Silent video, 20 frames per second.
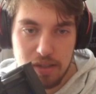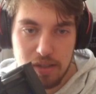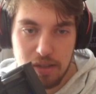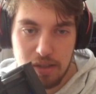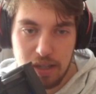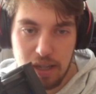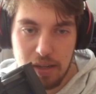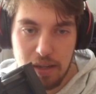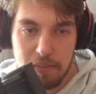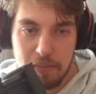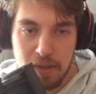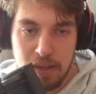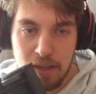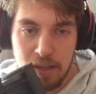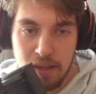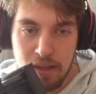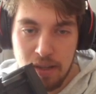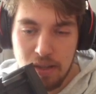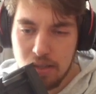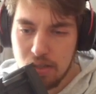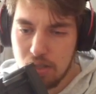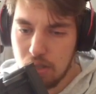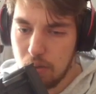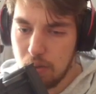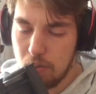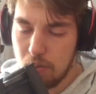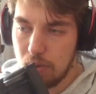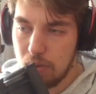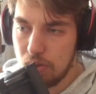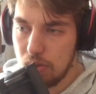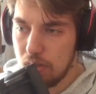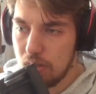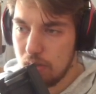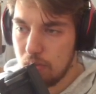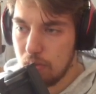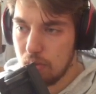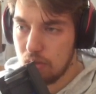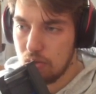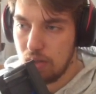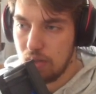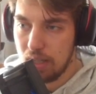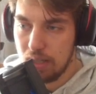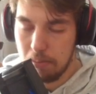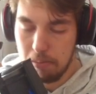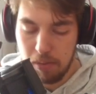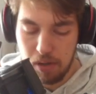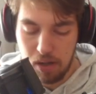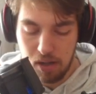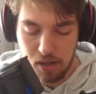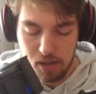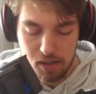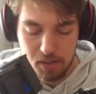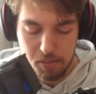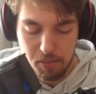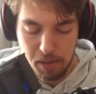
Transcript: Okay, so what we'll do is we'll create a box.